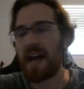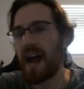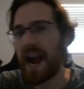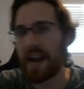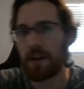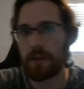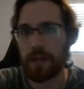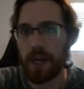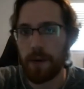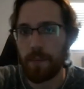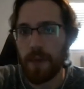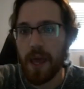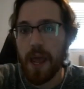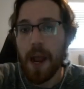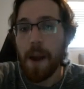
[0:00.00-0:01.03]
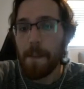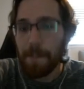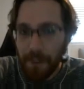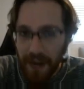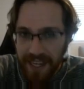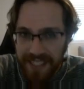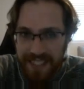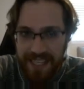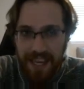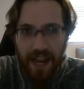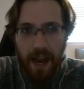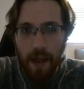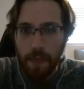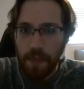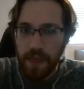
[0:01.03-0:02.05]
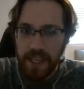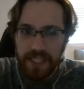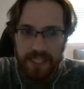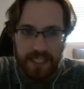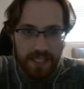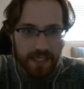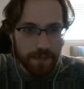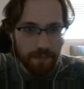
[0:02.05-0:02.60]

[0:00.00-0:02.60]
I don't know. But this